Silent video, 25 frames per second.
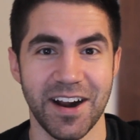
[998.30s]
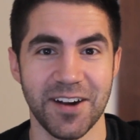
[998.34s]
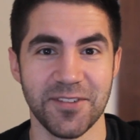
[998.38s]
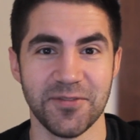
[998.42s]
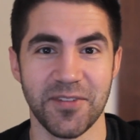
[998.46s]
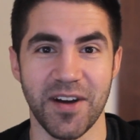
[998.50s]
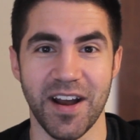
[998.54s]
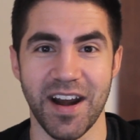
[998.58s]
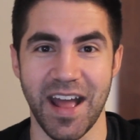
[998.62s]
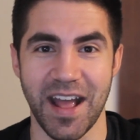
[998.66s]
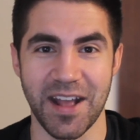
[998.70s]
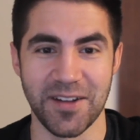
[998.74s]

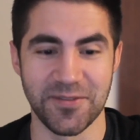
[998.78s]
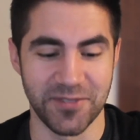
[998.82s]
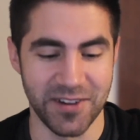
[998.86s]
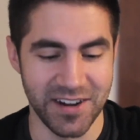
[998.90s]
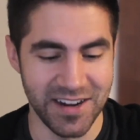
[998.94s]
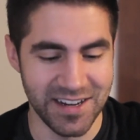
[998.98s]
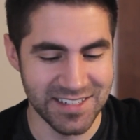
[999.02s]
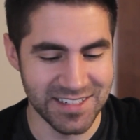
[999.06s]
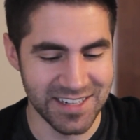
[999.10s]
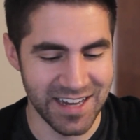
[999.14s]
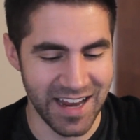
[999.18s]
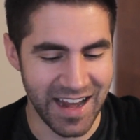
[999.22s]
but I
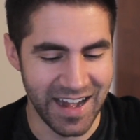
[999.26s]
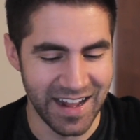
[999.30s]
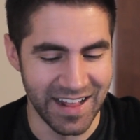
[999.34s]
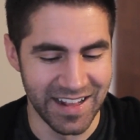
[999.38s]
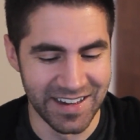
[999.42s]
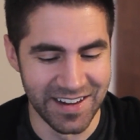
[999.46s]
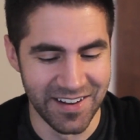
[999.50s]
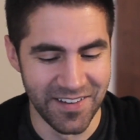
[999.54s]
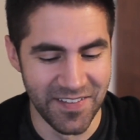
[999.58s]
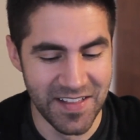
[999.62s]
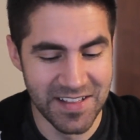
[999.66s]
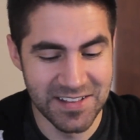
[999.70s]
appreciate
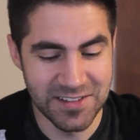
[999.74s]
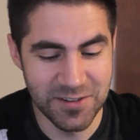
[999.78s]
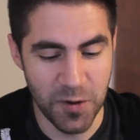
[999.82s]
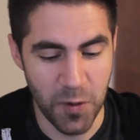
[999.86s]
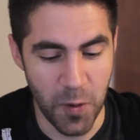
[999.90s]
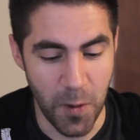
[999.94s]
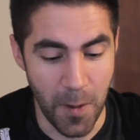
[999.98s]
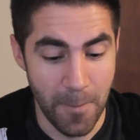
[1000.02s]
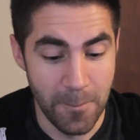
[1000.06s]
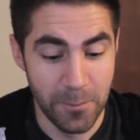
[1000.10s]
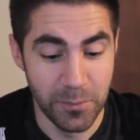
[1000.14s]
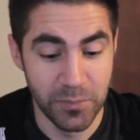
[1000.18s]
it. No, that's
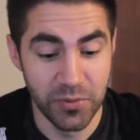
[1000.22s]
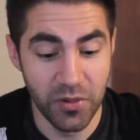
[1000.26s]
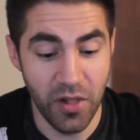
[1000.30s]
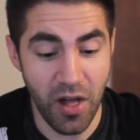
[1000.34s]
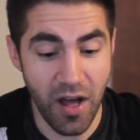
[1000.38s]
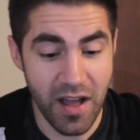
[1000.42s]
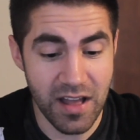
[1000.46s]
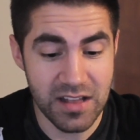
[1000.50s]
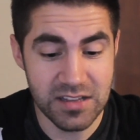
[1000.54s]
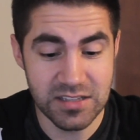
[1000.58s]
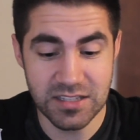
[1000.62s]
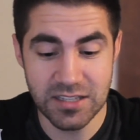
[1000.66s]
cool.
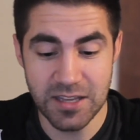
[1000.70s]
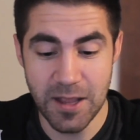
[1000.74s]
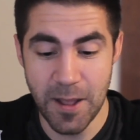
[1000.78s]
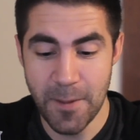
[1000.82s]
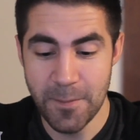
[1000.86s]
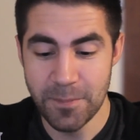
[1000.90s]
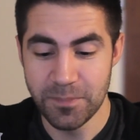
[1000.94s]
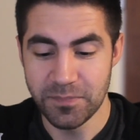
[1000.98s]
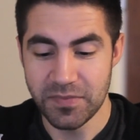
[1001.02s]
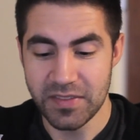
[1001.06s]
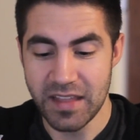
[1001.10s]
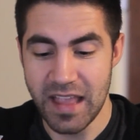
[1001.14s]
Plus,
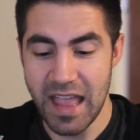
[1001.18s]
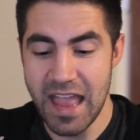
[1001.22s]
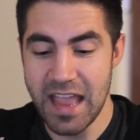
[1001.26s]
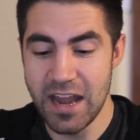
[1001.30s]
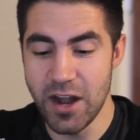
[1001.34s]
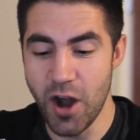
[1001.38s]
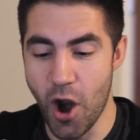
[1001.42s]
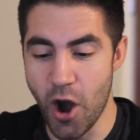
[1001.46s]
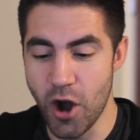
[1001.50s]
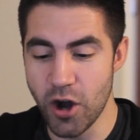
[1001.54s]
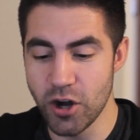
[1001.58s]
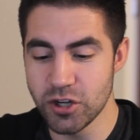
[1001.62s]

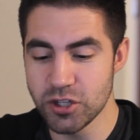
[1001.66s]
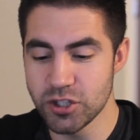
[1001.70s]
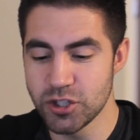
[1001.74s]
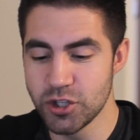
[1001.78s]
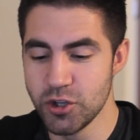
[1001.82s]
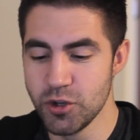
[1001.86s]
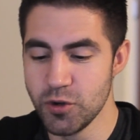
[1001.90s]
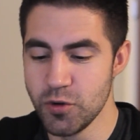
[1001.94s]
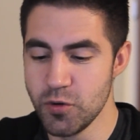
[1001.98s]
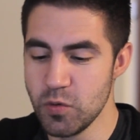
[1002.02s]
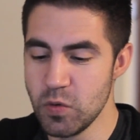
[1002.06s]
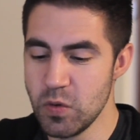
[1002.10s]
an R
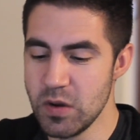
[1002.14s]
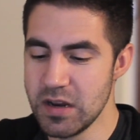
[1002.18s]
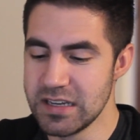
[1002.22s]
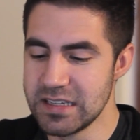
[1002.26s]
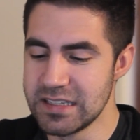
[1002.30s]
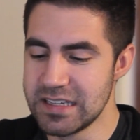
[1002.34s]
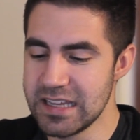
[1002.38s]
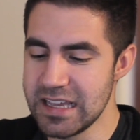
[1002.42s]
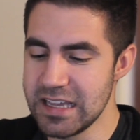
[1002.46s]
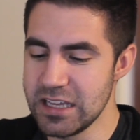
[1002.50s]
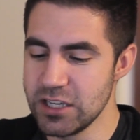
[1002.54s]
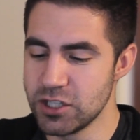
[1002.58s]
two
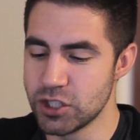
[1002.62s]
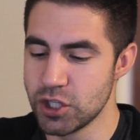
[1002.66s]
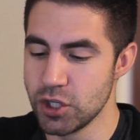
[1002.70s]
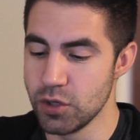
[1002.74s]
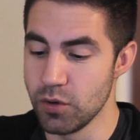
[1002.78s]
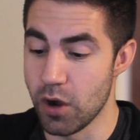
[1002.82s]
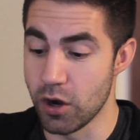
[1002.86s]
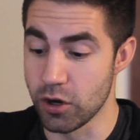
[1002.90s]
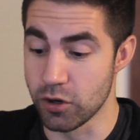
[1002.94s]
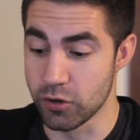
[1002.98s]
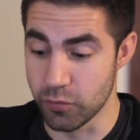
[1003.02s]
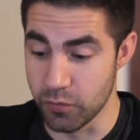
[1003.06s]
D
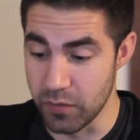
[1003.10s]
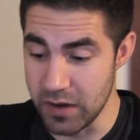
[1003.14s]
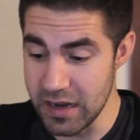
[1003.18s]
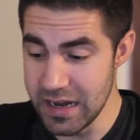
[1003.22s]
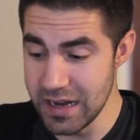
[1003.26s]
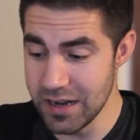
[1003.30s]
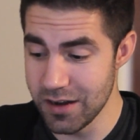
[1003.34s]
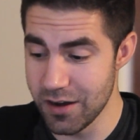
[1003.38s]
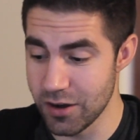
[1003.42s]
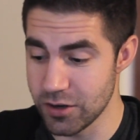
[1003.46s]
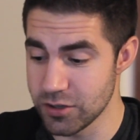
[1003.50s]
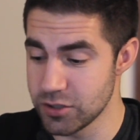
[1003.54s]
two, a
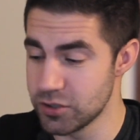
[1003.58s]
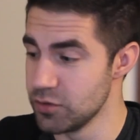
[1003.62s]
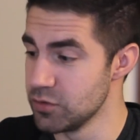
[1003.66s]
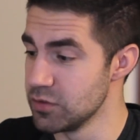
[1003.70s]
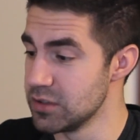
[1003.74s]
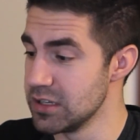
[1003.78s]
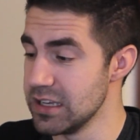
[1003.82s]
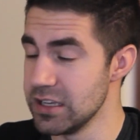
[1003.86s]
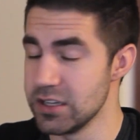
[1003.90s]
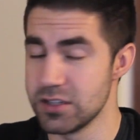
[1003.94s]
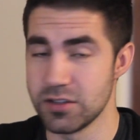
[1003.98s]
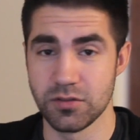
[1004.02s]
green R two
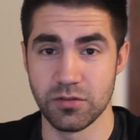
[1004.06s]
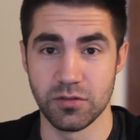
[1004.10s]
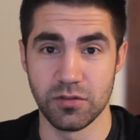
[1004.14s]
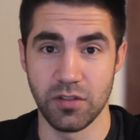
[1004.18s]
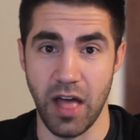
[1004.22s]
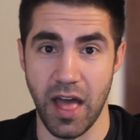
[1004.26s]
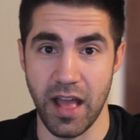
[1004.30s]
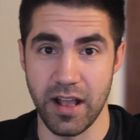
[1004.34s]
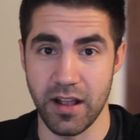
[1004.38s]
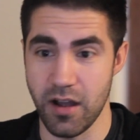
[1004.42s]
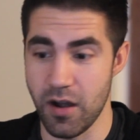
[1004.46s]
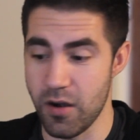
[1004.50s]
D two
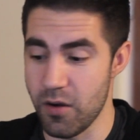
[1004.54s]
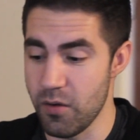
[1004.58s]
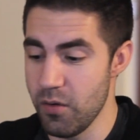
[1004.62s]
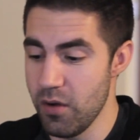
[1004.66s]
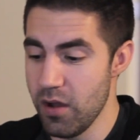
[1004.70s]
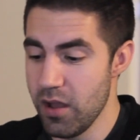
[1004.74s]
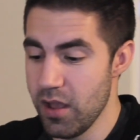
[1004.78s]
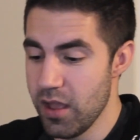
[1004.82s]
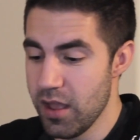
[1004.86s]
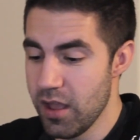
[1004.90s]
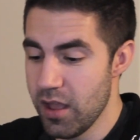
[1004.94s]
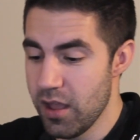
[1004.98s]

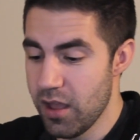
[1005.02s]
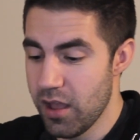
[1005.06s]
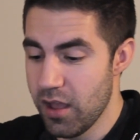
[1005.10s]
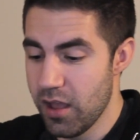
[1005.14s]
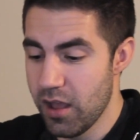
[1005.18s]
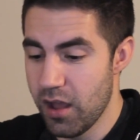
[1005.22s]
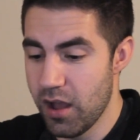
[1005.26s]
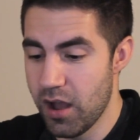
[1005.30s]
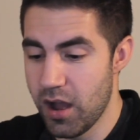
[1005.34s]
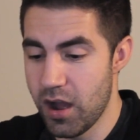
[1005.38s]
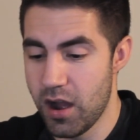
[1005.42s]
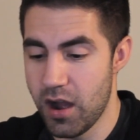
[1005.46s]
Lego.
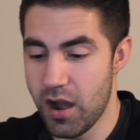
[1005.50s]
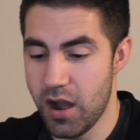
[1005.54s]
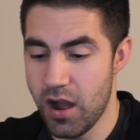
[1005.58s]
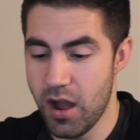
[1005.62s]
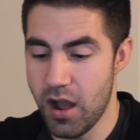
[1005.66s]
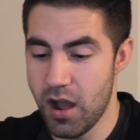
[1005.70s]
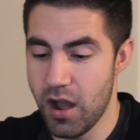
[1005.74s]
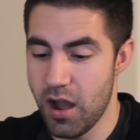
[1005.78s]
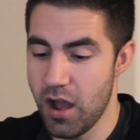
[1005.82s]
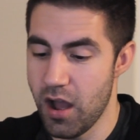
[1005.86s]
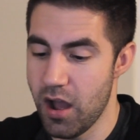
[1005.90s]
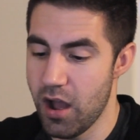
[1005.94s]

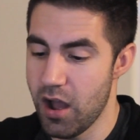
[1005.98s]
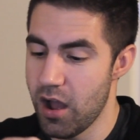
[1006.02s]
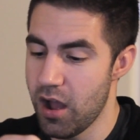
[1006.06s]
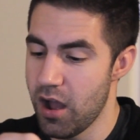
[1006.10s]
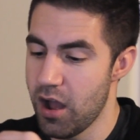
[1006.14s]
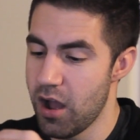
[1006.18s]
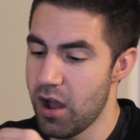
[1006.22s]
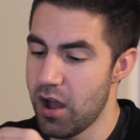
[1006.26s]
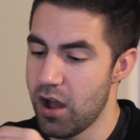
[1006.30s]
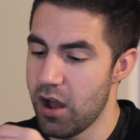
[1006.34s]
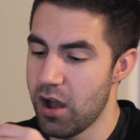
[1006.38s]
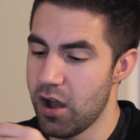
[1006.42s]

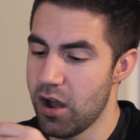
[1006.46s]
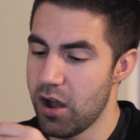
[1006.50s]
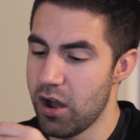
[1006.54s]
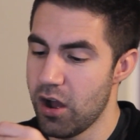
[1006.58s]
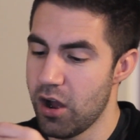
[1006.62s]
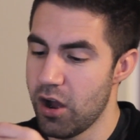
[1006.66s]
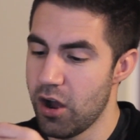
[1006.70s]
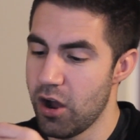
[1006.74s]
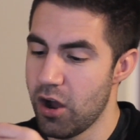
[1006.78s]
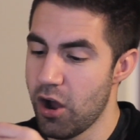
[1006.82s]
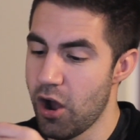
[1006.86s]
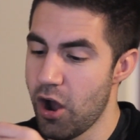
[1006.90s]
Uh,
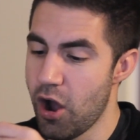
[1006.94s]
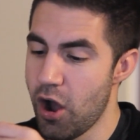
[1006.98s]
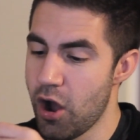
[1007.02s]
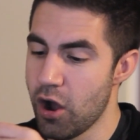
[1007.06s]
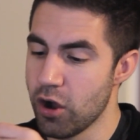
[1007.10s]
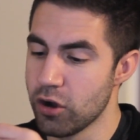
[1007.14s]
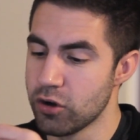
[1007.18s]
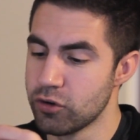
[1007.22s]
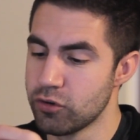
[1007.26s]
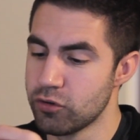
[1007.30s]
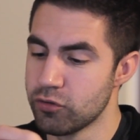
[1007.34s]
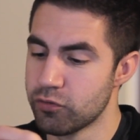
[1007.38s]

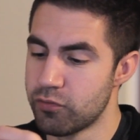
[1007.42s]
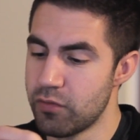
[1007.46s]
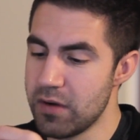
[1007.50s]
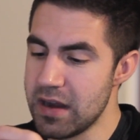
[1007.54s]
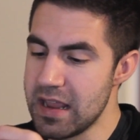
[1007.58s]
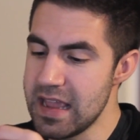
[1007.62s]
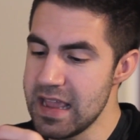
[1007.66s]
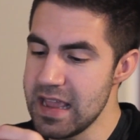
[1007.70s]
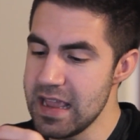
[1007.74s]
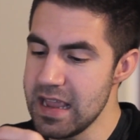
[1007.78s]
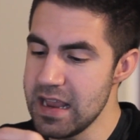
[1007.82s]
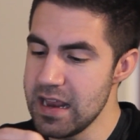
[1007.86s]
a
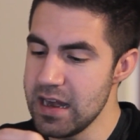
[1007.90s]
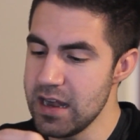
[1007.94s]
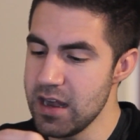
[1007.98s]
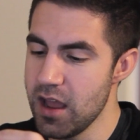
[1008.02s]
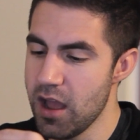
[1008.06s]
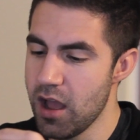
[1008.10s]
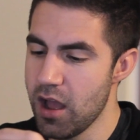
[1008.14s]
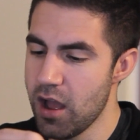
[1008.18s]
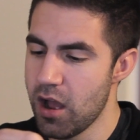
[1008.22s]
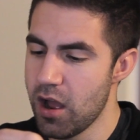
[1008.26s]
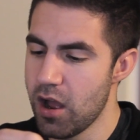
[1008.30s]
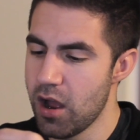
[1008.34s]

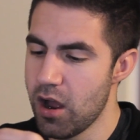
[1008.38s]
green,